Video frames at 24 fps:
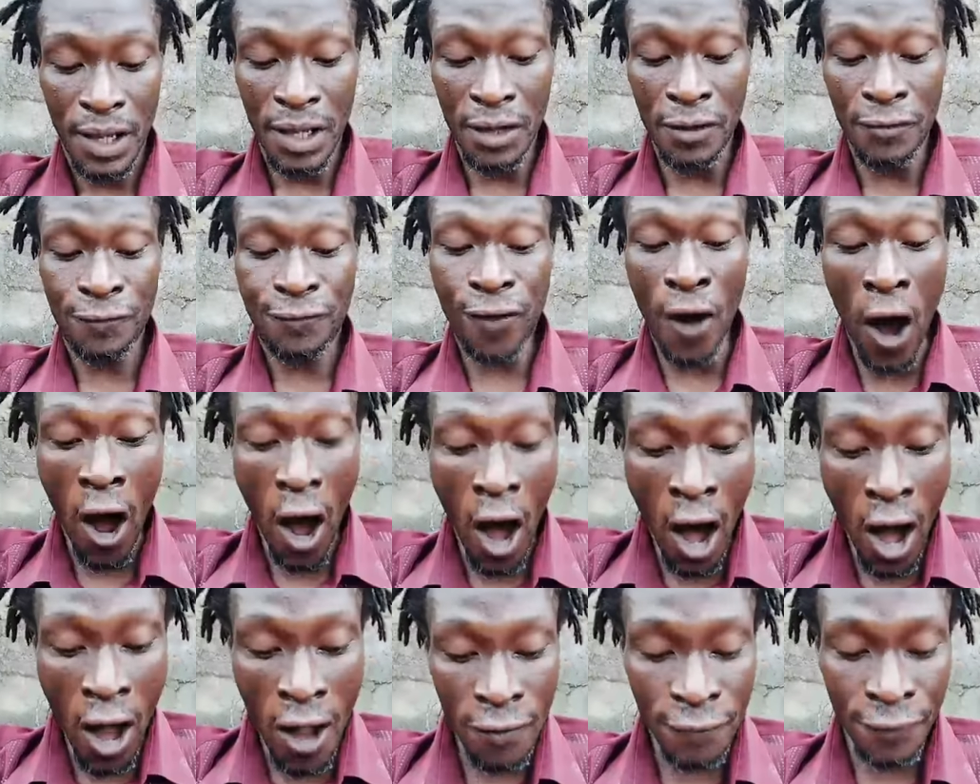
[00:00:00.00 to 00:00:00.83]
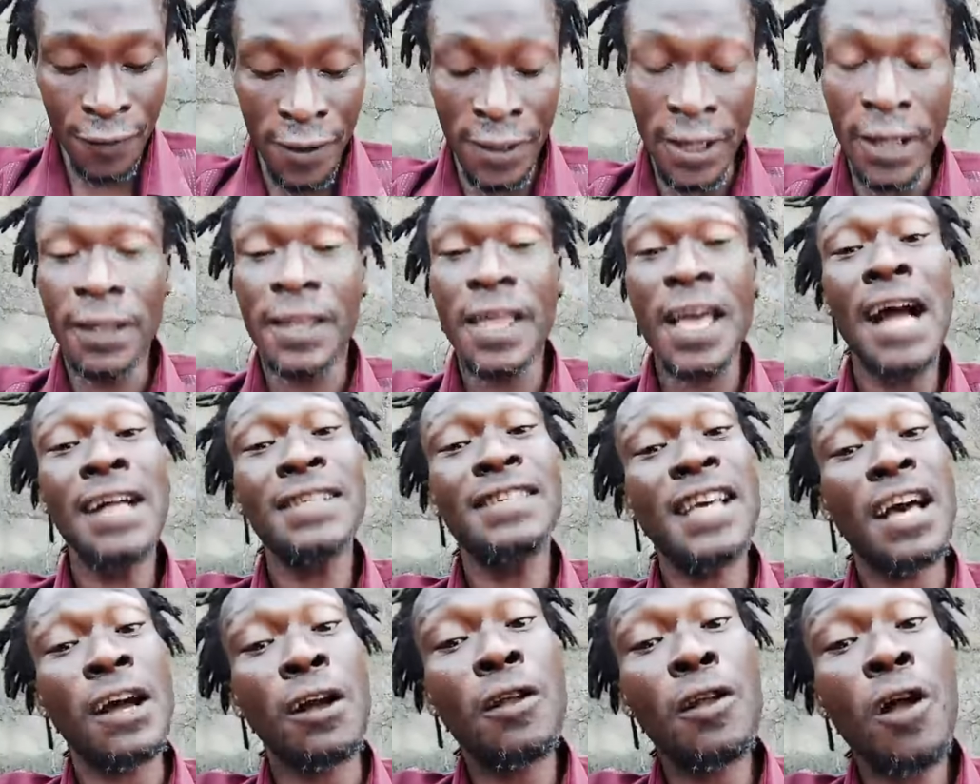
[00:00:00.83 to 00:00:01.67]
involve in the
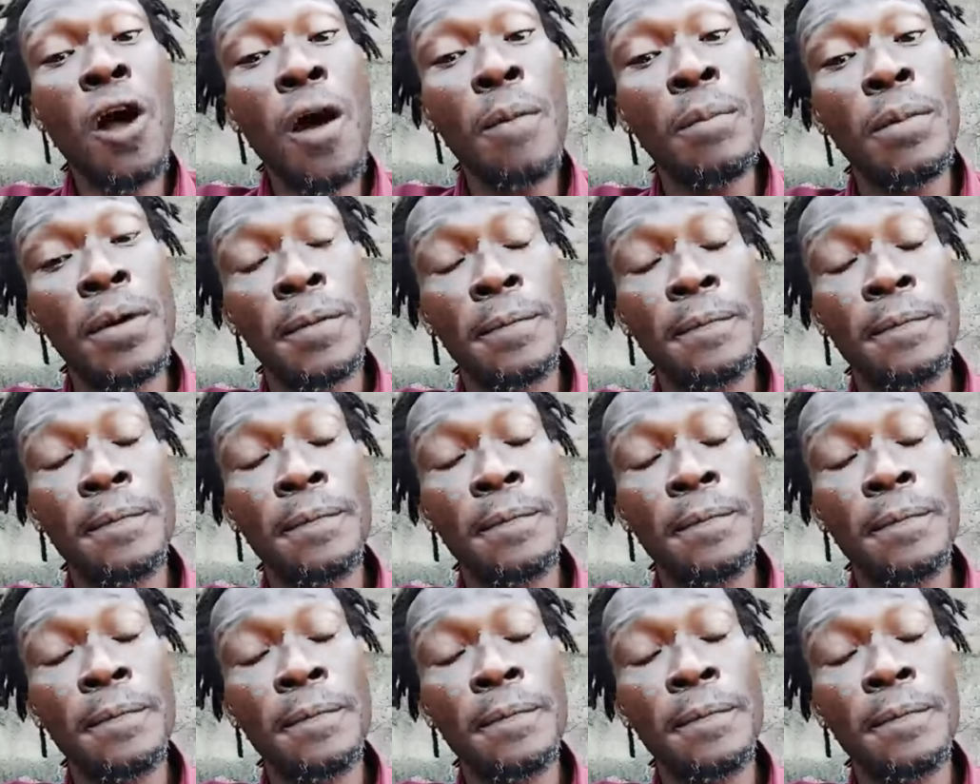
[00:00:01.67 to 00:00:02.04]
theater club.